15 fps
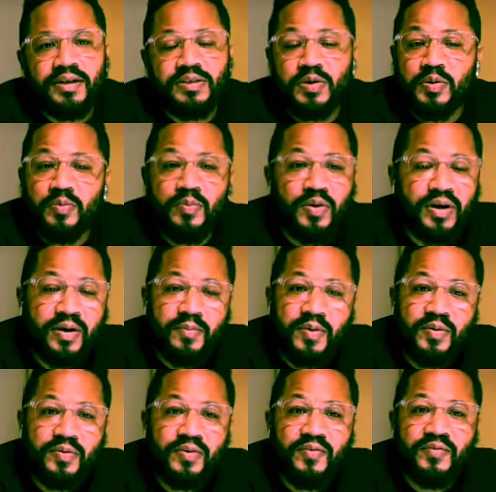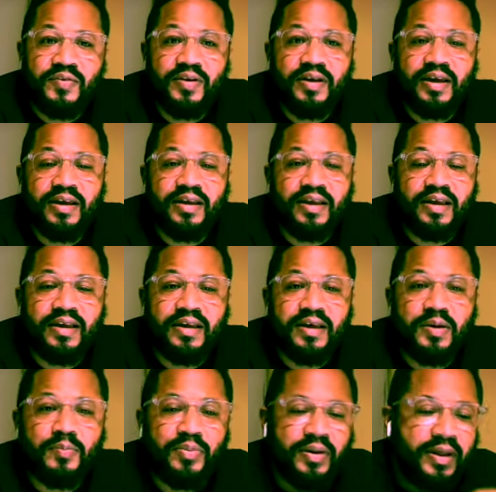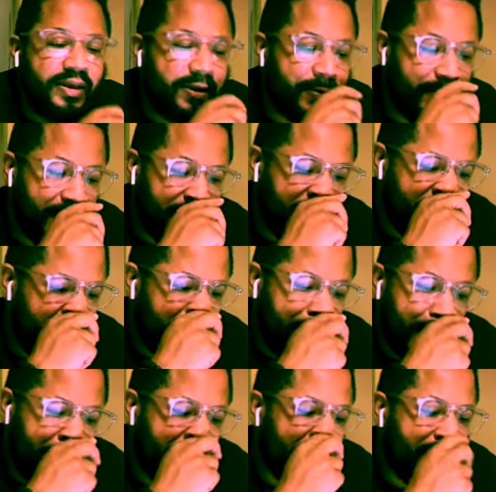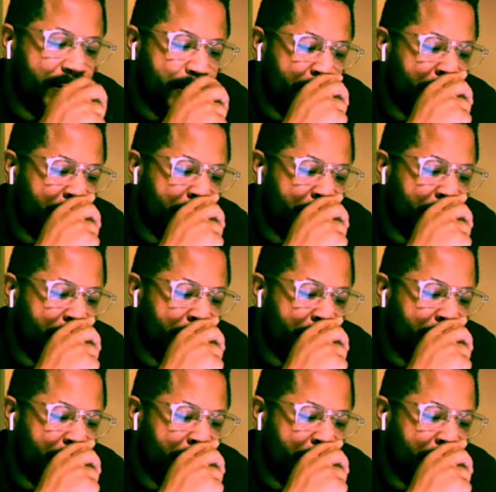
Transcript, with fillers: told him, "Well, come on over and, and get a plate." Now,